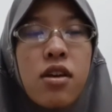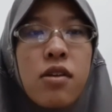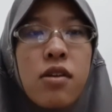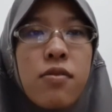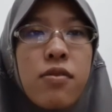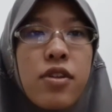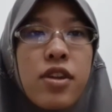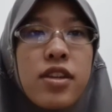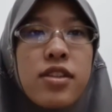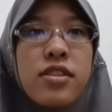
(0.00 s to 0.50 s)

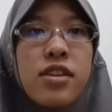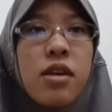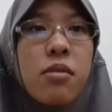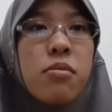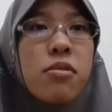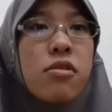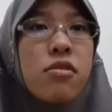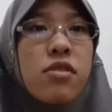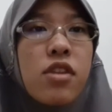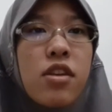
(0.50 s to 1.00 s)
For
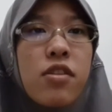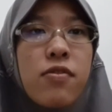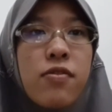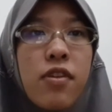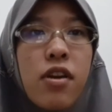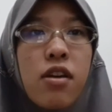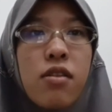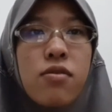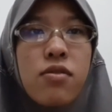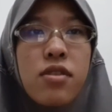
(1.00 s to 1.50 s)
example, they
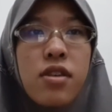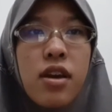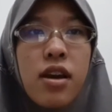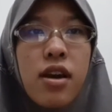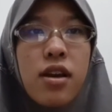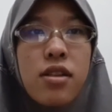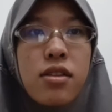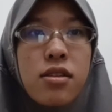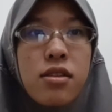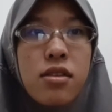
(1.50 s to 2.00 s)
found
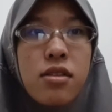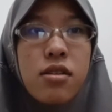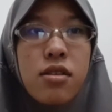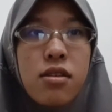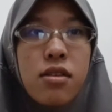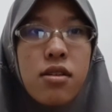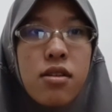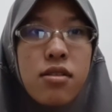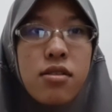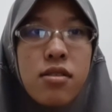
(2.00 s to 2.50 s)
that
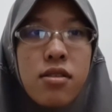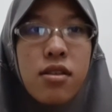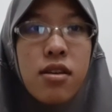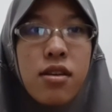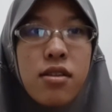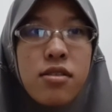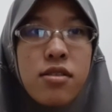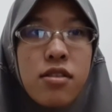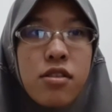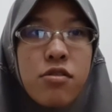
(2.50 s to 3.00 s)

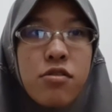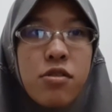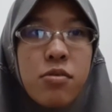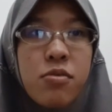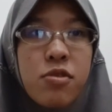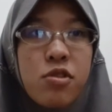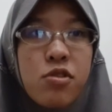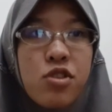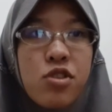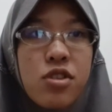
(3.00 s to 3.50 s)
task
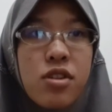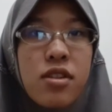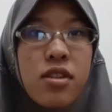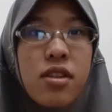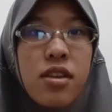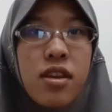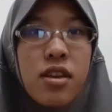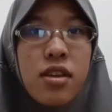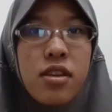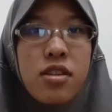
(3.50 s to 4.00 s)
attribution
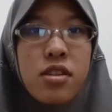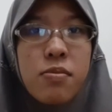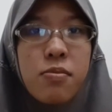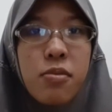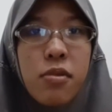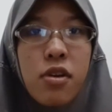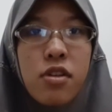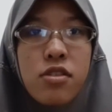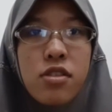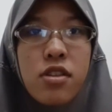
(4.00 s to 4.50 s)
is
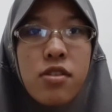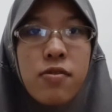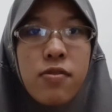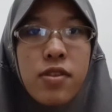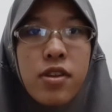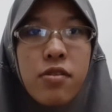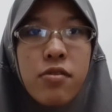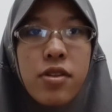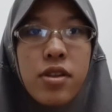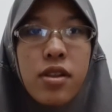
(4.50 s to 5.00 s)

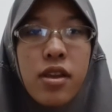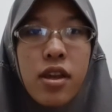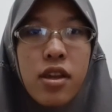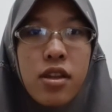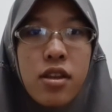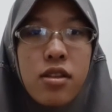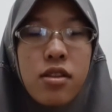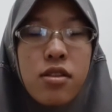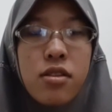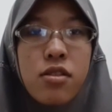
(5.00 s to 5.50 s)
positively
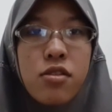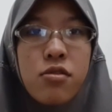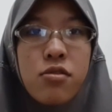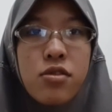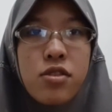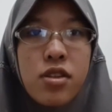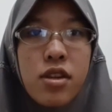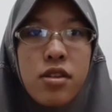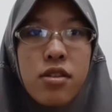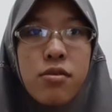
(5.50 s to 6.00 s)
related to
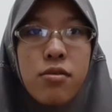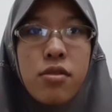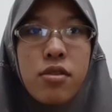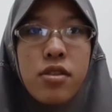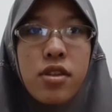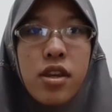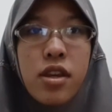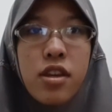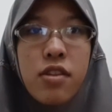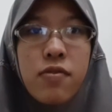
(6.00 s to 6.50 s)
general
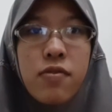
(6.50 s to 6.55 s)
negative